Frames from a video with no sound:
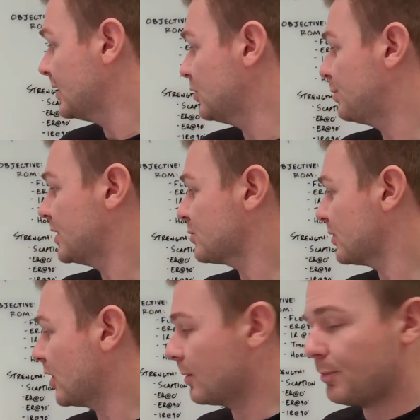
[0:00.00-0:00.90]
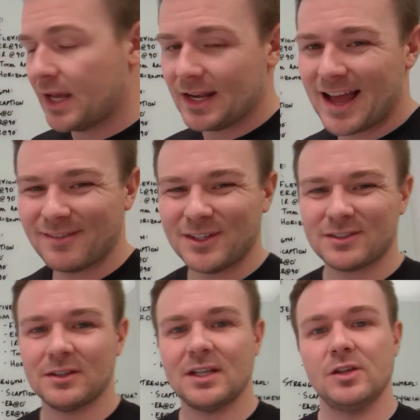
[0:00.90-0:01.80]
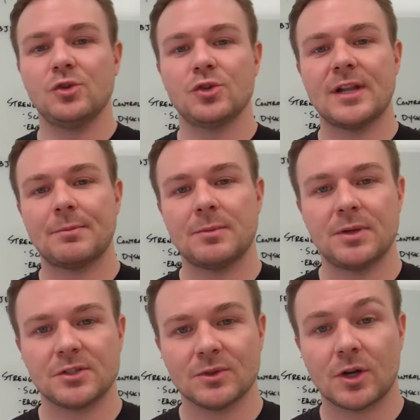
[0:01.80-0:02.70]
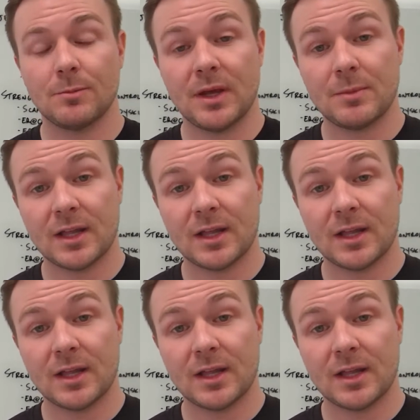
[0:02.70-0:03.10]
Do you pitch with arm pain? Obviously, you should not be pitching with arm pain,